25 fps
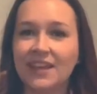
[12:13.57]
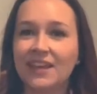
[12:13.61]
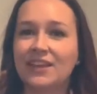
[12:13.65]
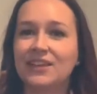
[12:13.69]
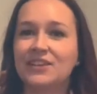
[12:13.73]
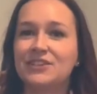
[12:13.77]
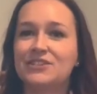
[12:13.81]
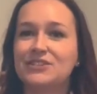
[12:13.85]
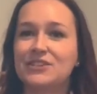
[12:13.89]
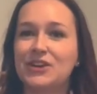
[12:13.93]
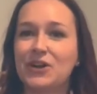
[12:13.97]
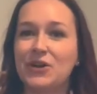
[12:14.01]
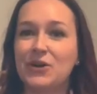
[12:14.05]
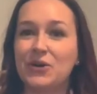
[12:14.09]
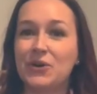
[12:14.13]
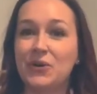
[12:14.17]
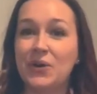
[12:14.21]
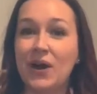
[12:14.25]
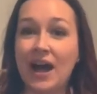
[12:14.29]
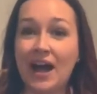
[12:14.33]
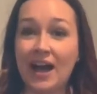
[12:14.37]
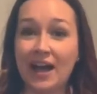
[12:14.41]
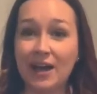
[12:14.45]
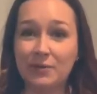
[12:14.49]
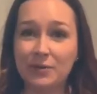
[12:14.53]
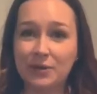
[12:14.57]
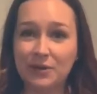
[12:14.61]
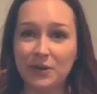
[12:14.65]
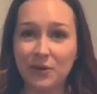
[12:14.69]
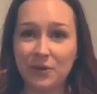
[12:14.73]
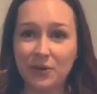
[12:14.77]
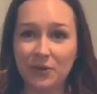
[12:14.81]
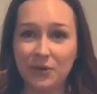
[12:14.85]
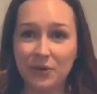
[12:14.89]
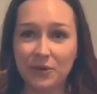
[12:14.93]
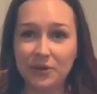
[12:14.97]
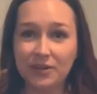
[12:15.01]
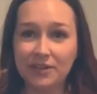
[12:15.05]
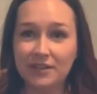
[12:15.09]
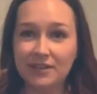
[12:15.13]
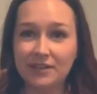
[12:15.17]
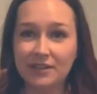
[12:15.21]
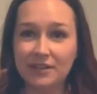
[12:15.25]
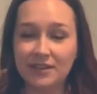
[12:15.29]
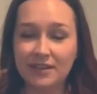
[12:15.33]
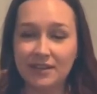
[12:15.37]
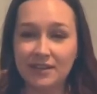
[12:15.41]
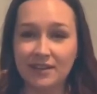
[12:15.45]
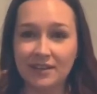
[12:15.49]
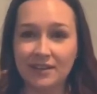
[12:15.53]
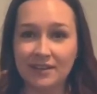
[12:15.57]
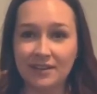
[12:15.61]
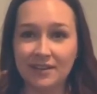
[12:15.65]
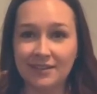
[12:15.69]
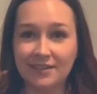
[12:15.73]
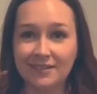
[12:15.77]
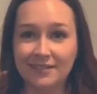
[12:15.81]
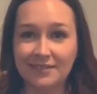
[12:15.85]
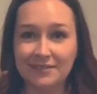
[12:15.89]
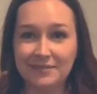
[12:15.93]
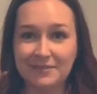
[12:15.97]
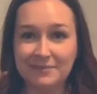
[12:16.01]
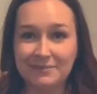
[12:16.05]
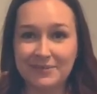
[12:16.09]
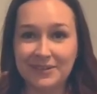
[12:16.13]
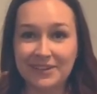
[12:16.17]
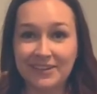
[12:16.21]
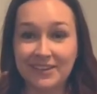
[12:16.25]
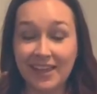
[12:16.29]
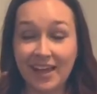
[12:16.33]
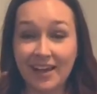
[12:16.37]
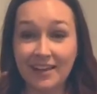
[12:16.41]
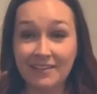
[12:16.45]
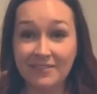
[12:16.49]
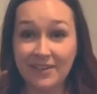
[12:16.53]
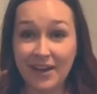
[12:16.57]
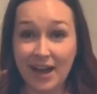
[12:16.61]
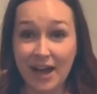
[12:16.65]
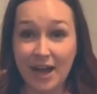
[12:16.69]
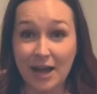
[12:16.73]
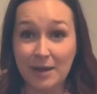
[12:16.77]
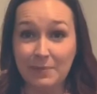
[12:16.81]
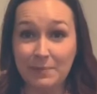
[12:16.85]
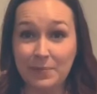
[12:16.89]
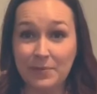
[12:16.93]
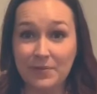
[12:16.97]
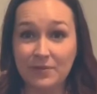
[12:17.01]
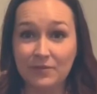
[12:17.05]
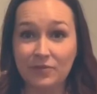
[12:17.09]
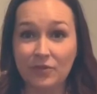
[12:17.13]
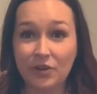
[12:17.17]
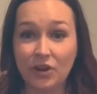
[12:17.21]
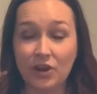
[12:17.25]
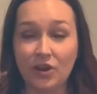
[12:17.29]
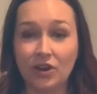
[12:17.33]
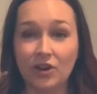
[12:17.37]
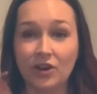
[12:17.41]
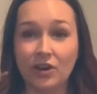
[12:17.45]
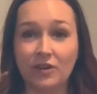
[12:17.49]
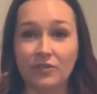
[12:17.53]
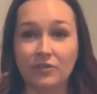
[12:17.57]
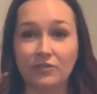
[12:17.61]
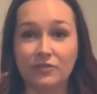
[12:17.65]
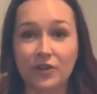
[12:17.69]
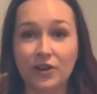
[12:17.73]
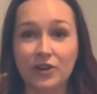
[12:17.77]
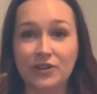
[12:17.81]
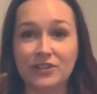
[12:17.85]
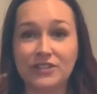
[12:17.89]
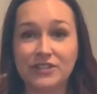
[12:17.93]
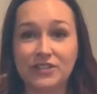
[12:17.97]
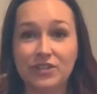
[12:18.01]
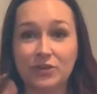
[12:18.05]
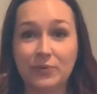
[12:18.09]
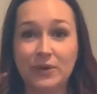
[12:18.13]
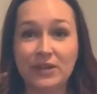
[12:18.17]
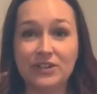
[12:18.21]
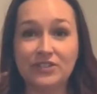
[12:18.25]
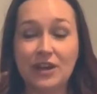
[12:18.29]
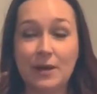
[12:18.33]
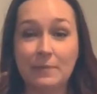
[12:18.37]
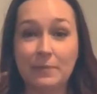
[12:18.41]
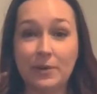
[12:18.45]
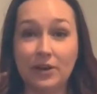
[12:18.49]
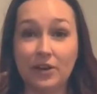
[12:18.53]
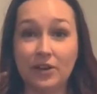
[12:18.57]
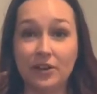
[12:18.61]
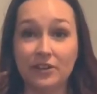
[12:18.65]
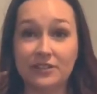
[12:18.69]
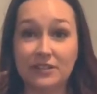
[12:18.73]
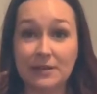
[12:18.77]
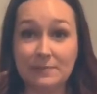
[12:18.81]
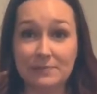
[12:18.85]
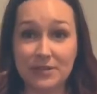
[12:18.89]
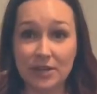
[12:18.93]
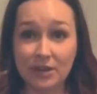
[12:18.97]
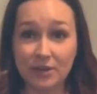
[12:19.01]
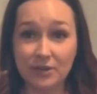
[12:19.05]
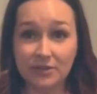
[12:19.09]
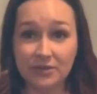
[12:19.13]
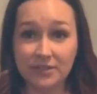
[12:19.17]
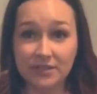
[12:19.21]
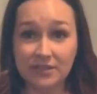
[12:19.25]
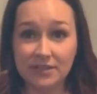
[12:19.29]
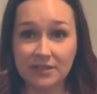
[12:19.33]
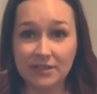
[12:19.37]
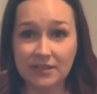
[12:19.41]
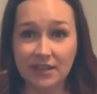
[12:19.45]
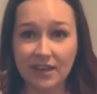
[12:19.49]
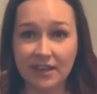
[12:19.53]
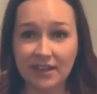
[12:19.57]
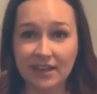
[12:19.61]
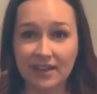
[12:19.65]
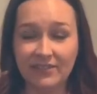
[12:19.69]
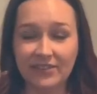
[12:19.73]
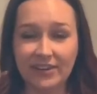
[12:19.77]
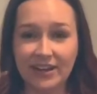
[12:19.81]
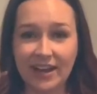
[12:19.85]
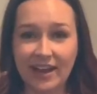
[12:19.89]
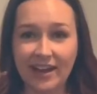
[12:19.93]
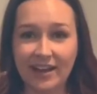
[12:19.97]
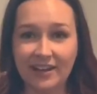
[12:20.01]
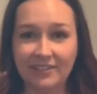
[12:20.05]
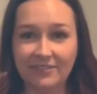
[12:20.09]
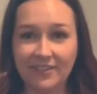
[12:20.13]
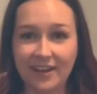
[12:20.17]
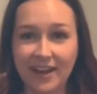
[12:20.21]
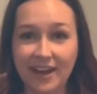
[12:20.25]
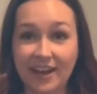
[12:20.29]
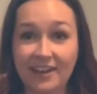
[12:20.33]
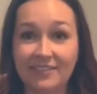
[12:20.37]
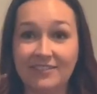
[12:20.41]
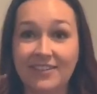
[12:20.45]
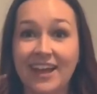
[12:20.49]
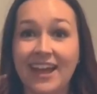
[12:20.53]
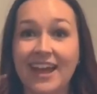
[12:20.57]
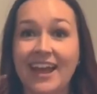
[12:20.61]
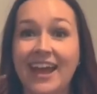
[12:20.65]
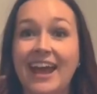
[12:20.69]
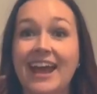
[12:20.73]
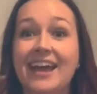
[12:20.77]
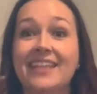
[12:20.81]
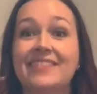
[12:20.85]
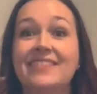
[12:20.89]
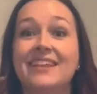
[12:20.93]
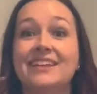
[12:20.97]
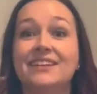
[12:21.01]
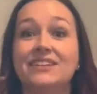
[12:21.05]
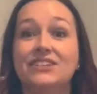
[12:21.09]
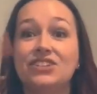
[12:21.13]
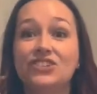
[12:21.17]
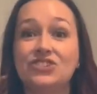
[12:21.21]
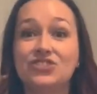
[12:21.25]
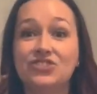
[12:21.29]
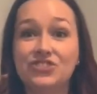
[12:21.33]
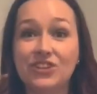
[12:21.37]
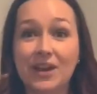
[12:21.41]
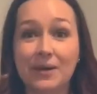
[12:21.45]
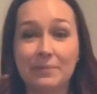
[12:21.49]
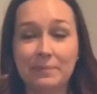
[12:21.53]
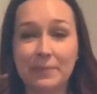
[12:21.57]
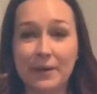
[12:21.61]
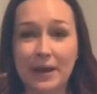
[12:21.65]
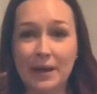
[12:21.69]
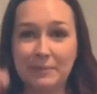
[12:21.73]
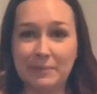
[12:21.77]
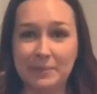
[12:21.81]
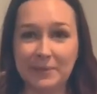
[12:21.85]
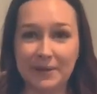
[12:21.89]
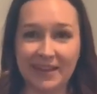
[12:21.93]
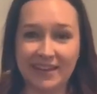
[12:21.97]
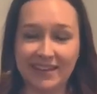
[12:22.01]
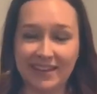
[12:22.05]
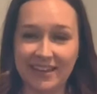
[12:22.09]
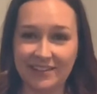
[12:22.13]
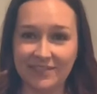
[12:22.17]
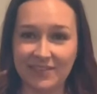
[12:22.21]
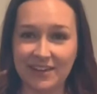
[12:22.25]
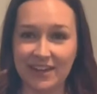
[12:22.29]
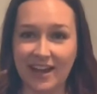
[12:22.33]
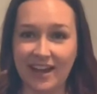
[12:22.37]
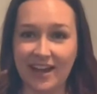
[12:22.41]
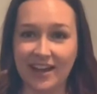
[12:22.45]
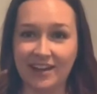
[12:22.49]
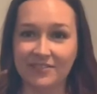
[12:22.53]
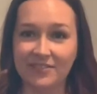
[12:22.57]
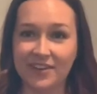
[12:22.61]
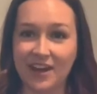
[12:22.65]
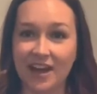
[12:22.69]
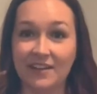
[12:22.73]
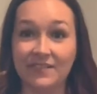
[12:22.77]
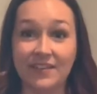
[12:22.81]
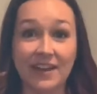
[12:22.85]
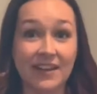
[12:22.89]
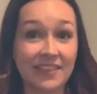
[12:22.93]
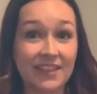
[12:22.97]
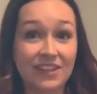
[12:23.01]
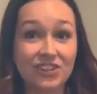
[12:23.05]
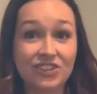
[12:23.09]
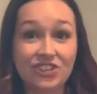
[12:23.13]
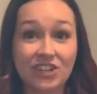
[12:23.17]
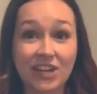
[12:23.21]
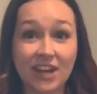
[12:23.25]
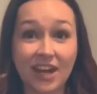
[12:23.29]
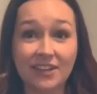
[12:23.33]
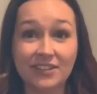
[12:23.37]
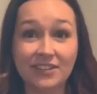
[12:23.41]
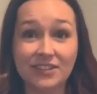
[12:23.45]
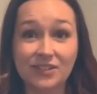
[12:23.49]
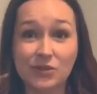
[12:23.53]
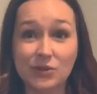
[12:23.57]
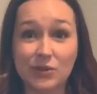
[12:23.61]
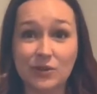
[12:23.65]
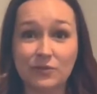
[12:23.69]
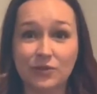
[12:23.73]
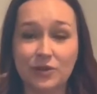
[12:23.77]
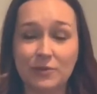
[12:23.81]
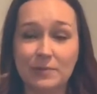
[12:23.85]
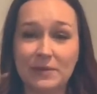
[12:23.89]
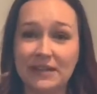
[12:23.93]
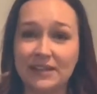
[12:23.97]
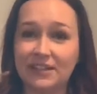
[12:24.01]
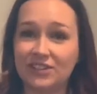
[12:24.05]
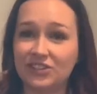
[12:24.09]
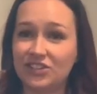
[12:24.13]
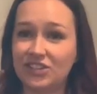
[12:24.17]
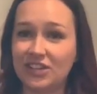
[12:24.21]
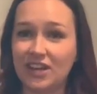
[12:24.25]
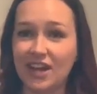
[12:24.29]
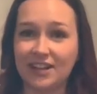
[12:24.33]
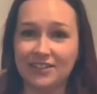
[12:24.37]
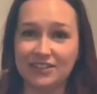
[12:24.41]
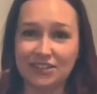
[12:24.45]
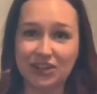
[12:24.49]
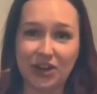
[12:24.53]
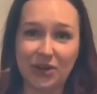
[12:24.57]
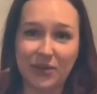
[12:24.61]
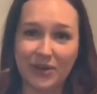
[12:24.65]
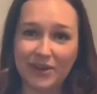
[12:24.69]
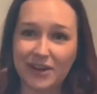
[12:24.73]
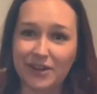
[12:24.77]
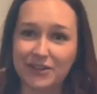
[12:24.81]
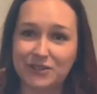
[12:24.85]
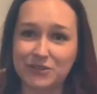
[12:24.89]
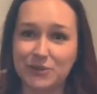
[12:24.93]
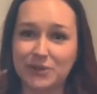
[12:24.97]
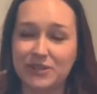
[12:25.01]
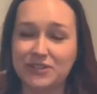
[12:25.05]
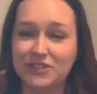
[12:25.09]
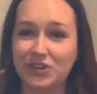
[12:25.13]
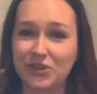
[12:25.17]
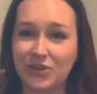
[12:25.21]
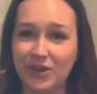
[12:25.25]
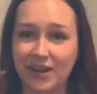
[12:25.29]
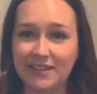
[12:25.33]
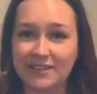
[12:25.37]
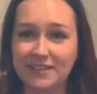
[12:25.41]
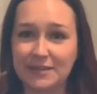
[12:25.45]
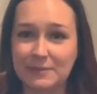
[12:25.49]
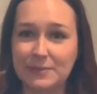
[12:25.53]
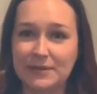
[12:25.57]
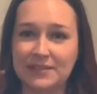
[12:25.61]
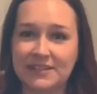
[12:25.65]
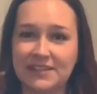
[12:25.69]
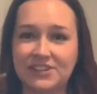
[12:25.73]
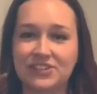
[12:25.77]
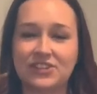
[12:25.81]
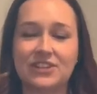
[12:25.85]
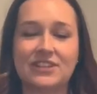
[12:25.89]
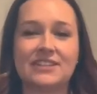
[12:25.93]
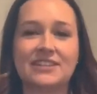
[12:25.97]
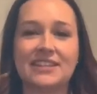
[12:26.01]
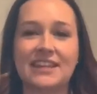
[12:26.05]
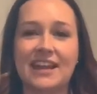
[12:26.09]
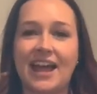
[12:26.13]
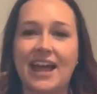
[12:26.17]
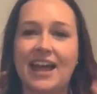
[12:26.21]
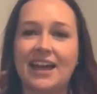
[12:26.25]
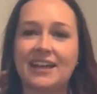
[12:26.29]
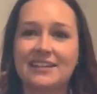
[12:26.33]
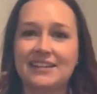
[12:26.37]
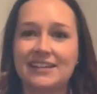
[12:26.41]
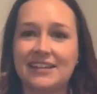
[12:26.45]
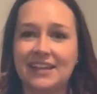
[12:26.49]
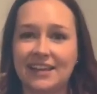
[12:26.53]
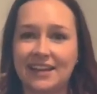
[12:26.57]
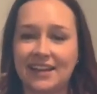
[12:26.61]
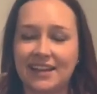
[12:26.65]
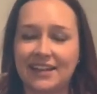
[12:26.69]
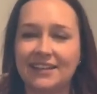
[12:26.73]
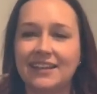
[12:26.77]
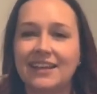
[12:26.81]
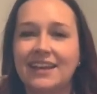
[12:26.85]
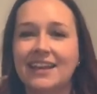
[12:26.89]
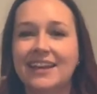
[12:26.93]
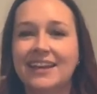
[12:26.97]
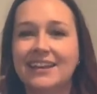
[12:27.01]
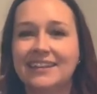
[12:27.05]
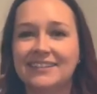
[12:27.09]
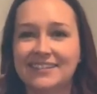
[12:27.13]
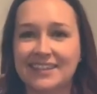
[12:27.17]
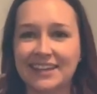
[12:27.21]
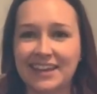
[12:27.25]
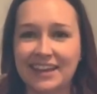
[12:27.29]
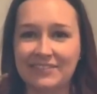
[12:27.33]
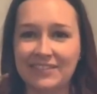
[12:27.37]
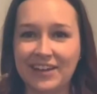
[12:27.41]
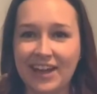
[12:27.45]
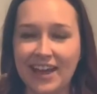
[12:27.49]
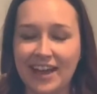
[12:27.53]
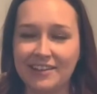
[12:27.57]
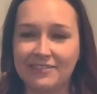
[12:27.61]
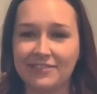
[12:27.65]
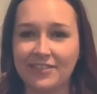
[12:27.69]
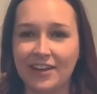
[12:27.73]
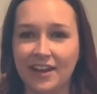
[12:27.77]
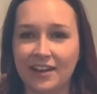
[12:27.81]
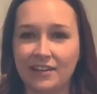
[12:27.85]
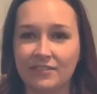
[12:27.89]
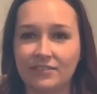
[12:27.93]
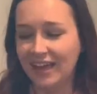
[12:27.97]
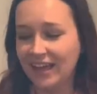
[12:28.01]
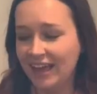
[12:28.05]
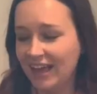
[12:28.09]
So I would hold the glove up for her first to reach up on her tiptoes and give it a high five, and then to jump up and give it a high five. And then she got to do it for me, and she got to go in all sorts of crazy positions that I had to get in to give a high five.